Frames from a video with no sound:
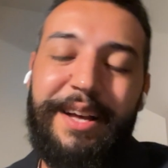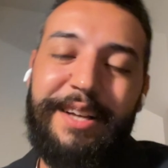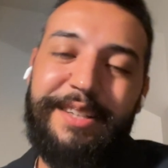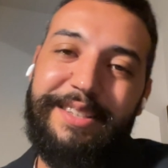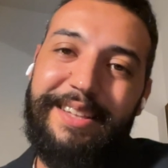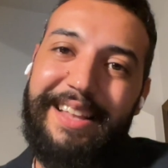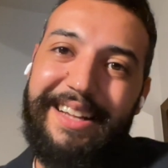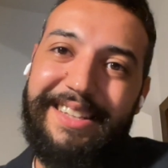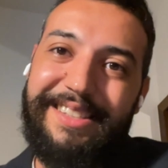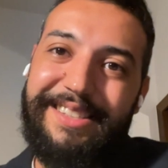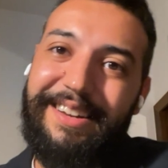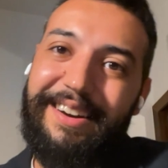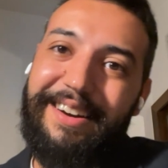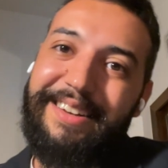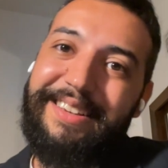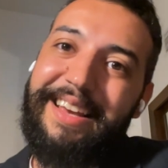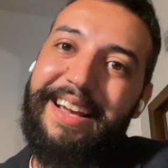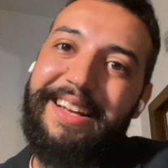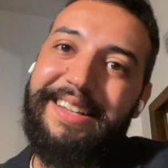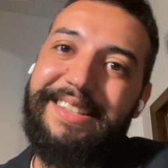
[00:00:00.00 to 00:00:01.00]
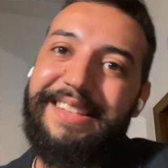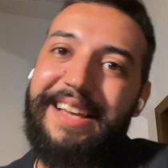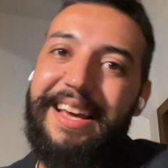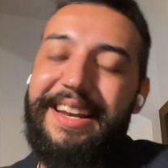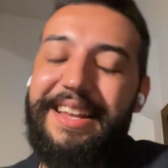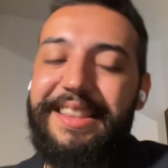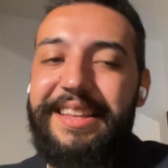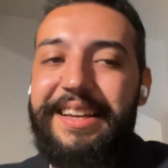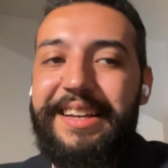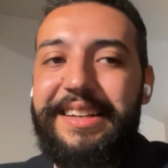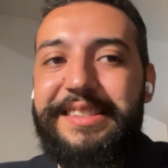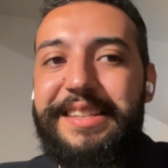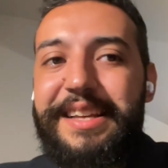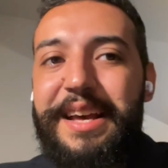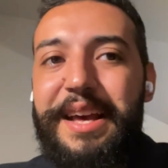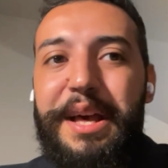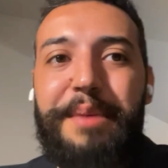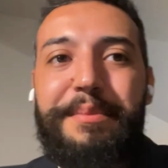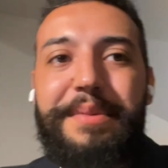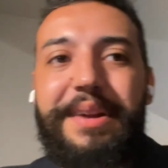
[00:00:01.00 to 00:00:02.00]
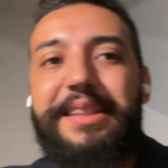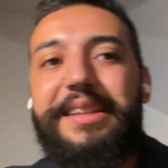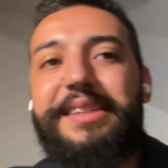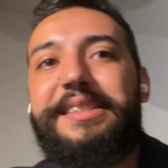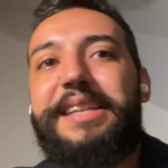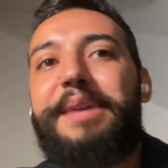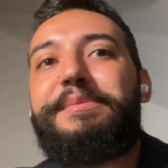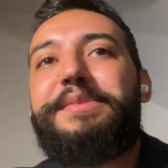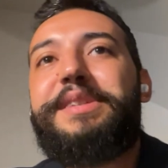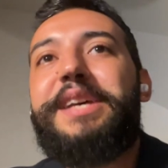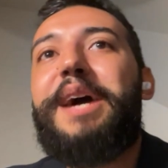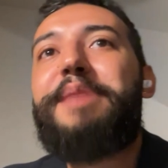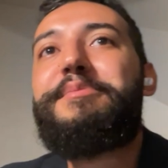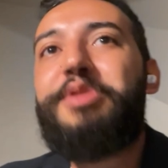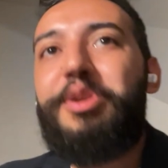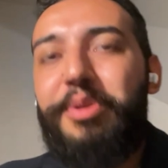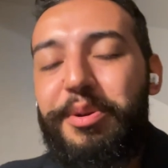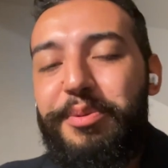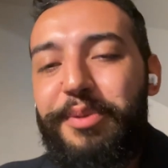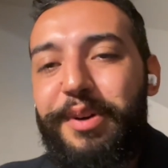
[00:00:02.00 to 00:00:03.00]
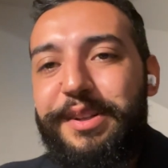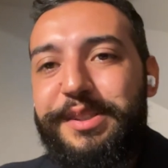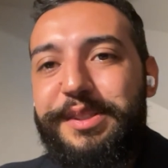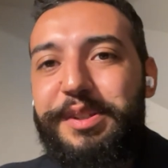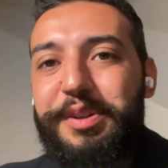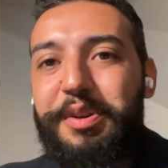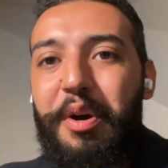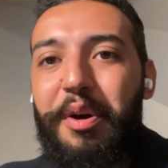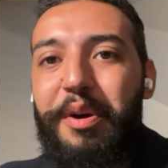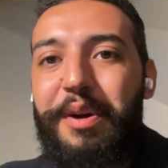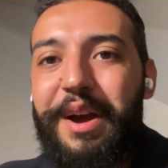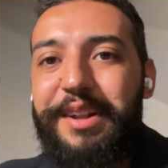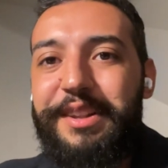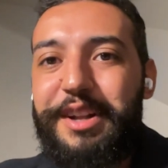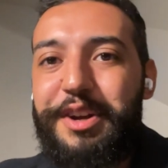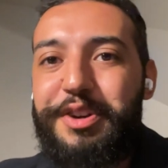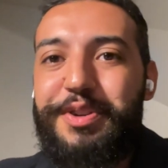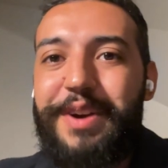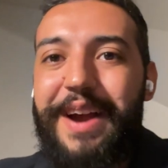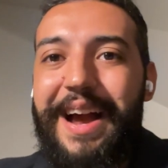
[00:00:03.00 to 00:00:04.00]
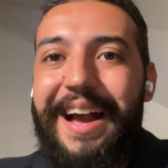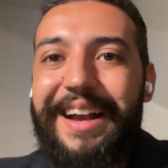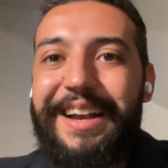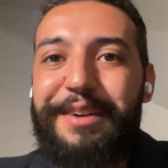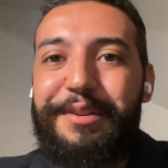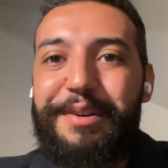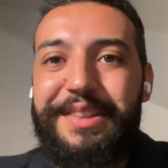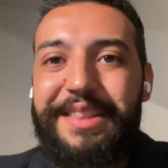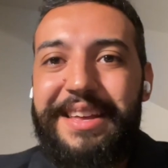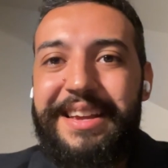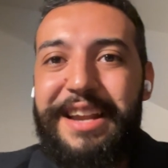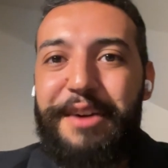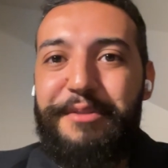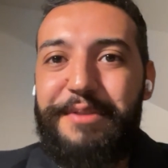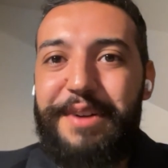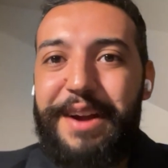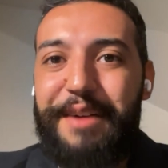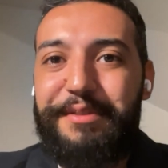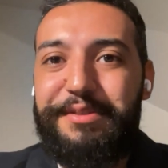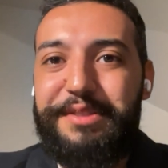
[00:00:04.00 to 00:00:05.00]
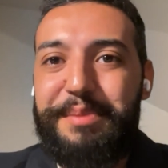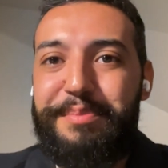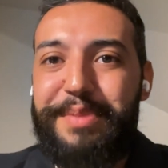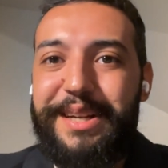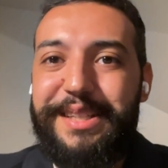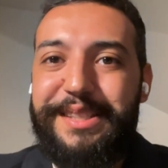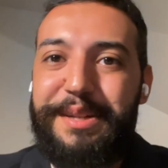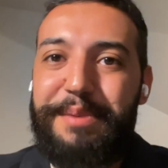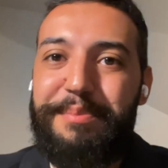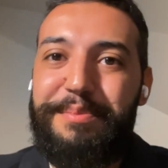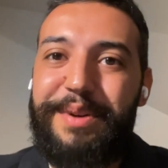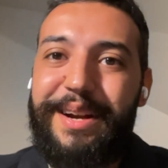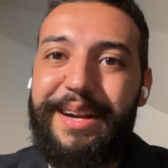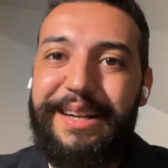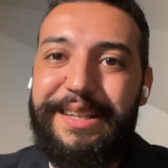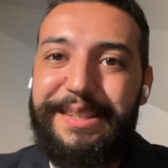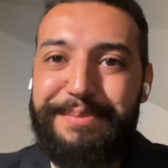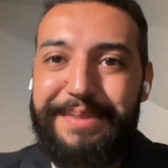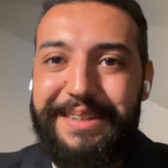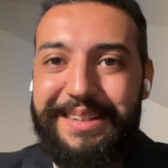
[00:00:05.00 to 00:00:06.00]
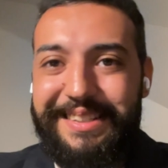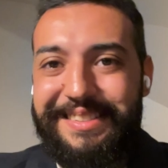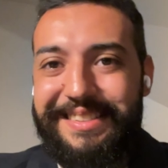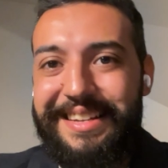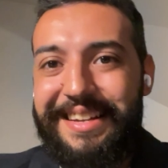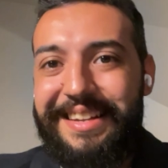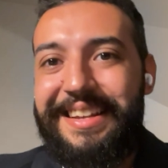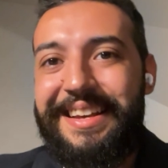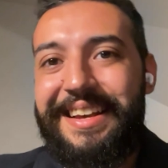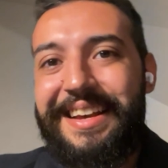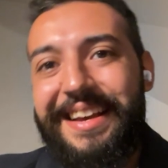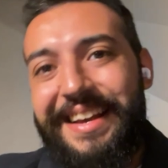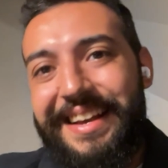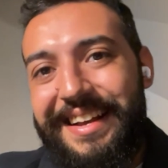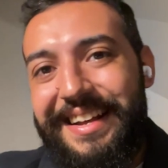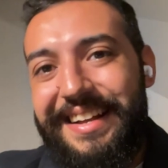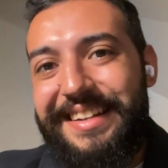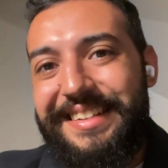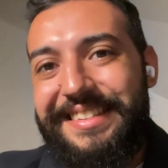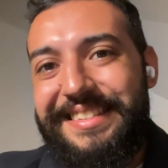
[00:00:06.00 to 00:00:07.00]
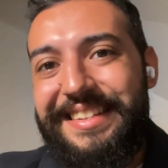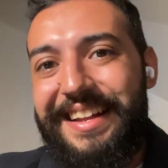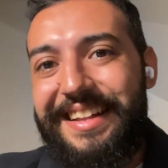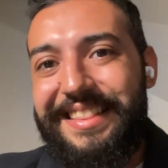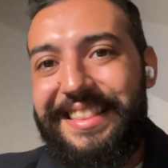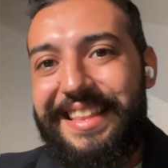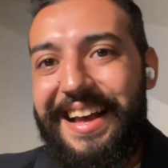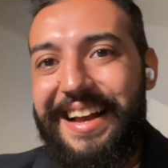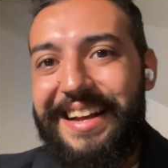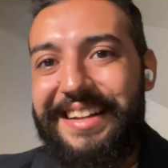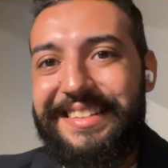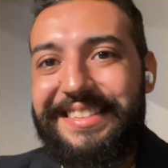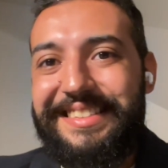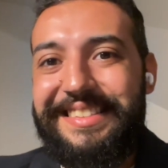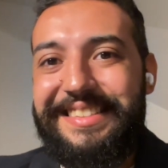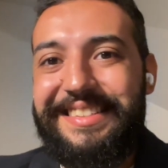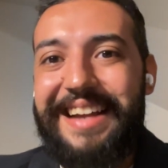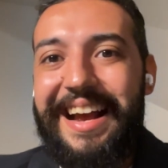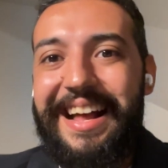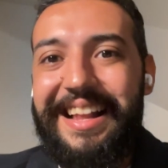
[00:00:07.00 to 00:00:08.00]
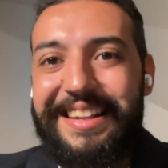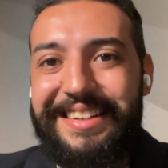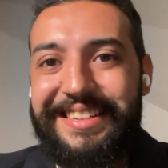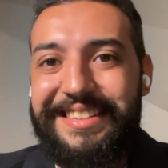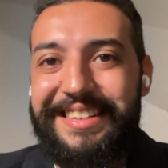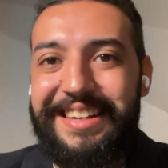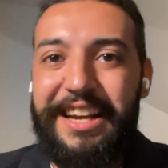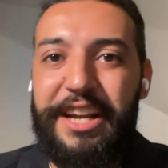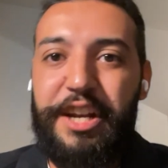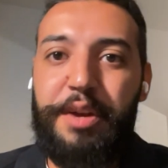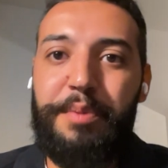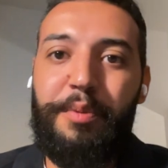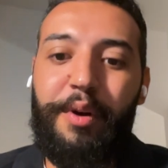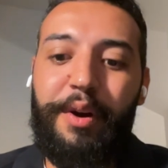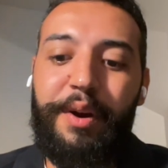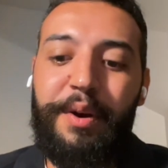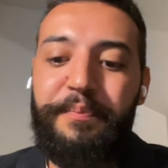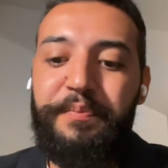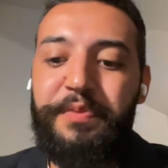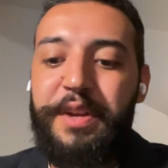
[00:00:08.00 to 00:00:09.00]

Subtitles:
So that's the arcade side of things. But at the same time, no one wants to go around the track where they never have to press the brakes because then it's not that challenging anymore.